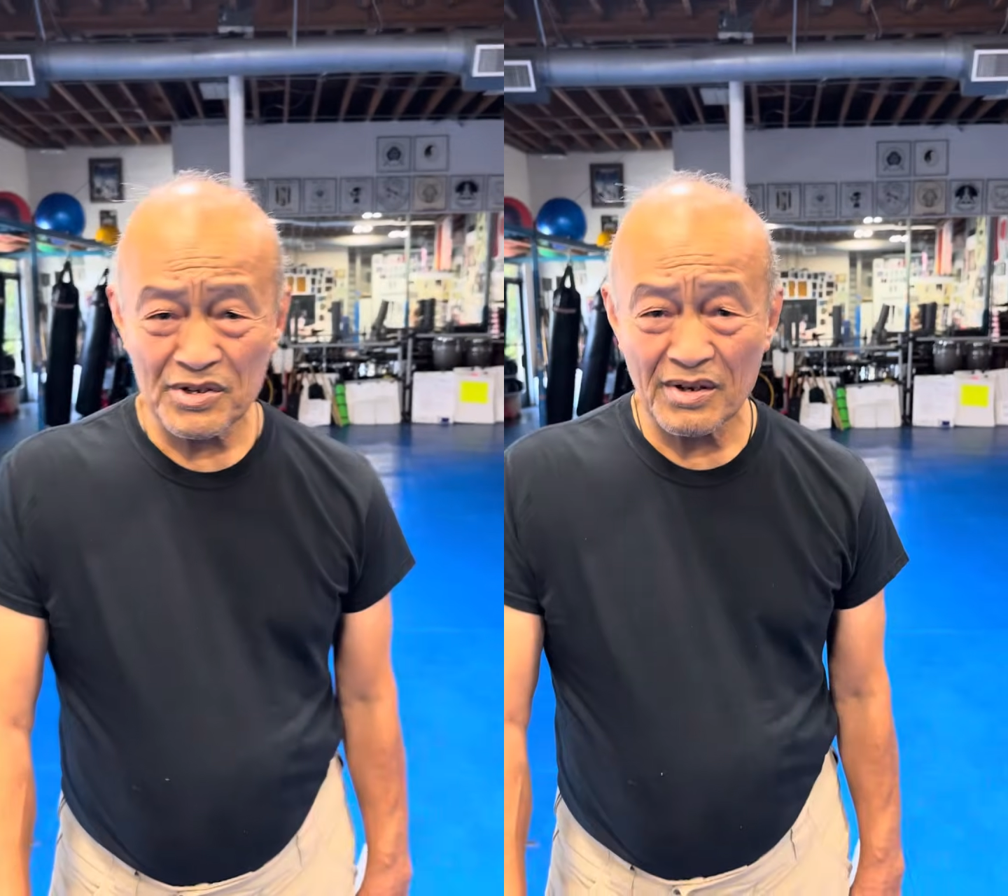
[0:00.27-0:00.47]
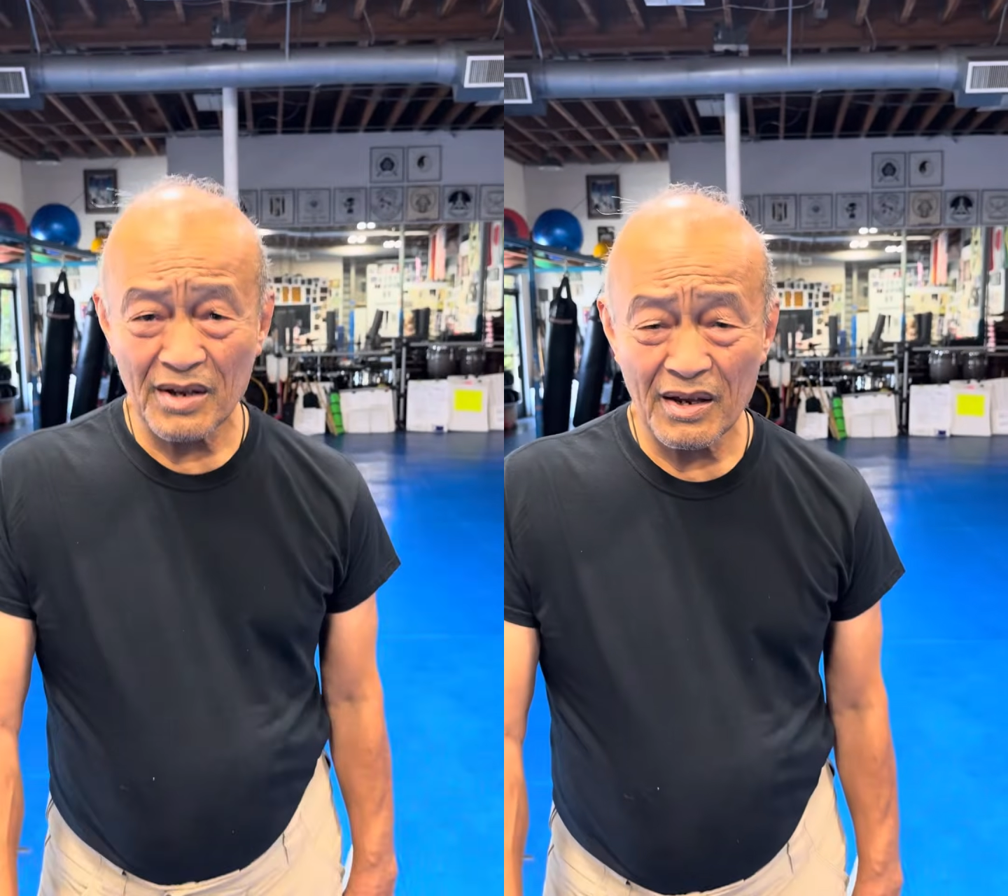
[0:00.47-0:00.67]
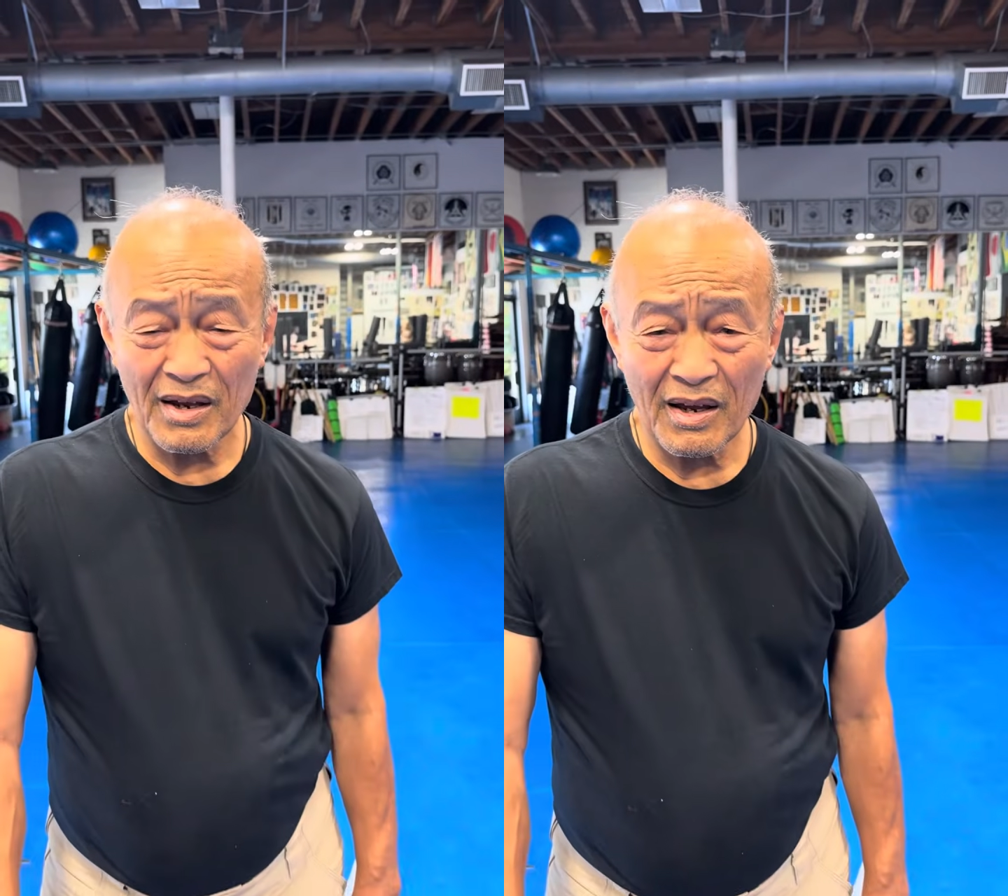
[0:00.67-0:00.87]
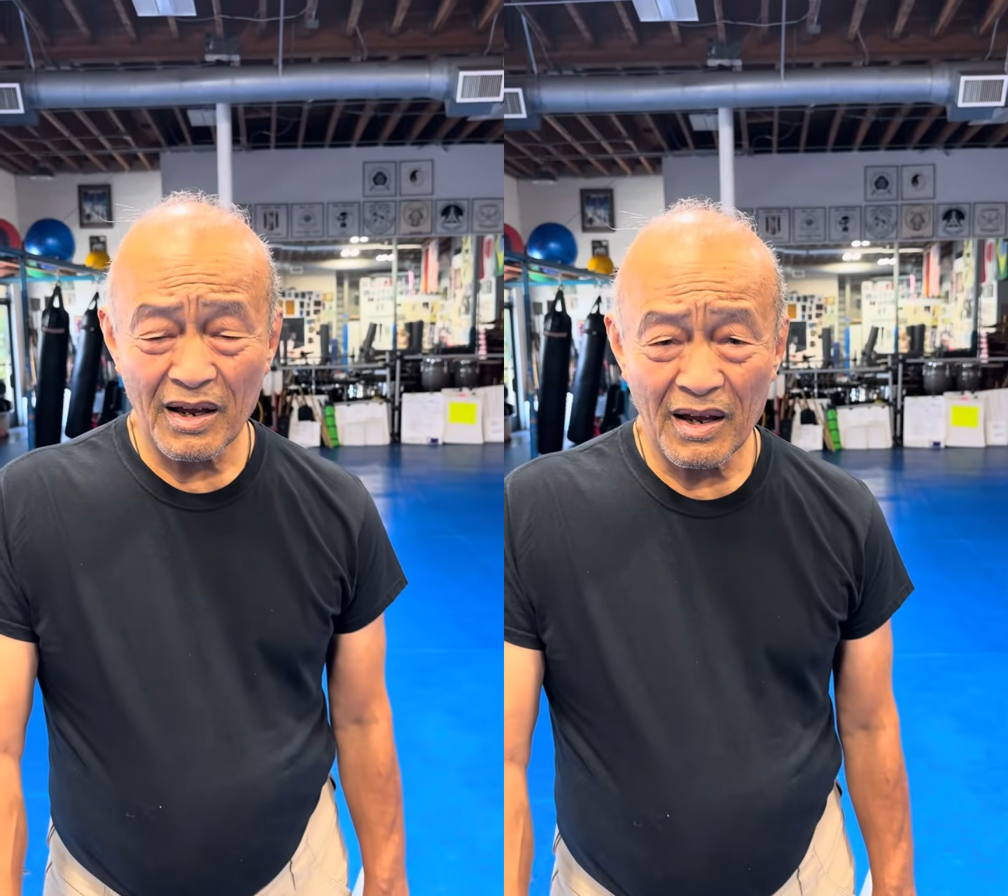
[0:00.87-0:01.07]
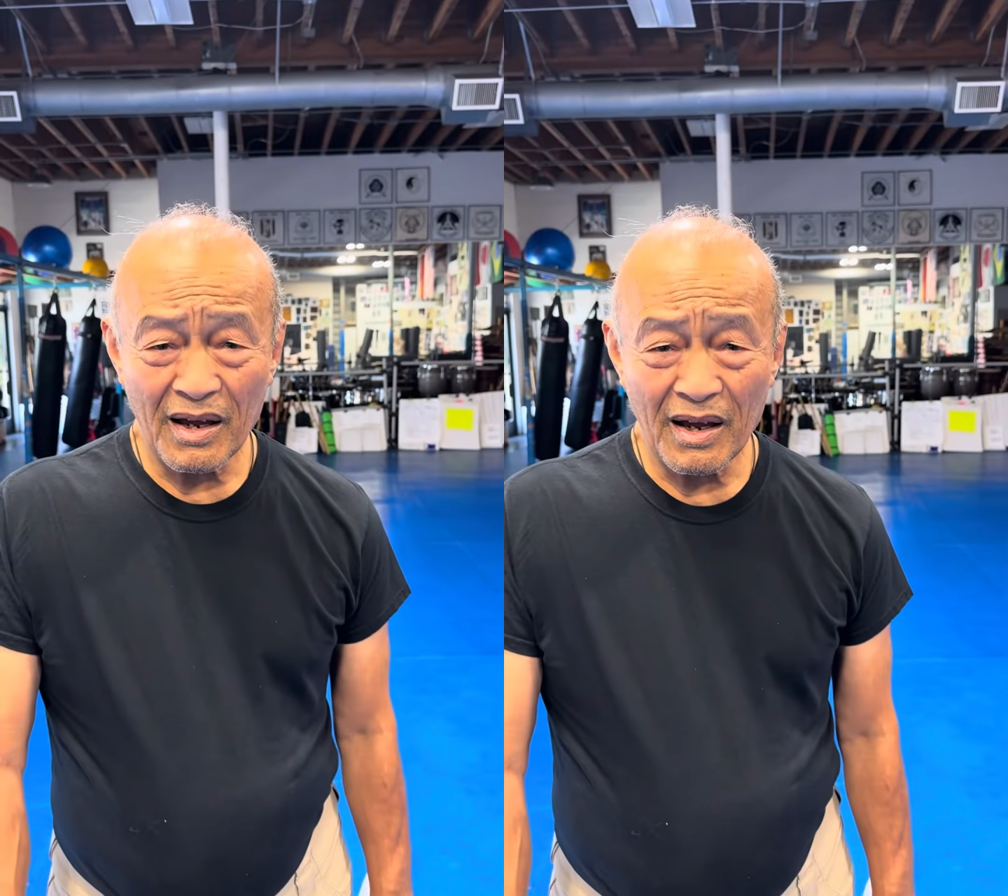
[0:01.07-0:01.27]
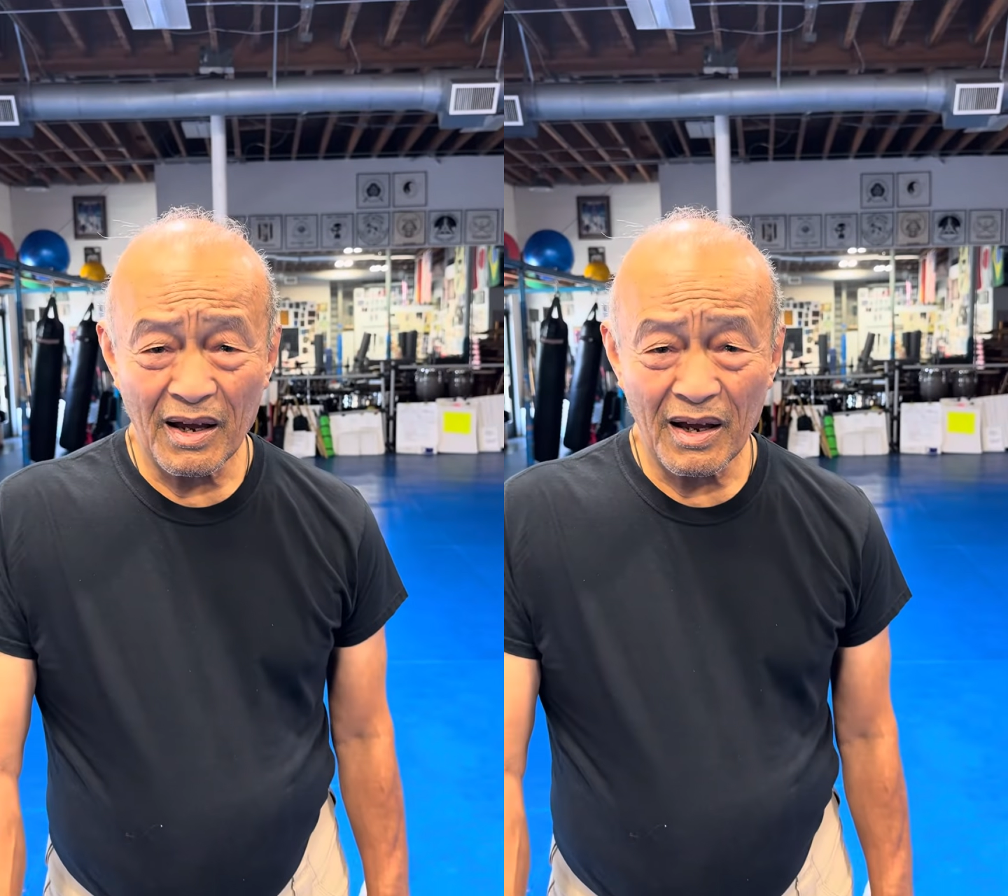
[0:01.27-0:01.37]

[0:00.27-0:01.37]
So,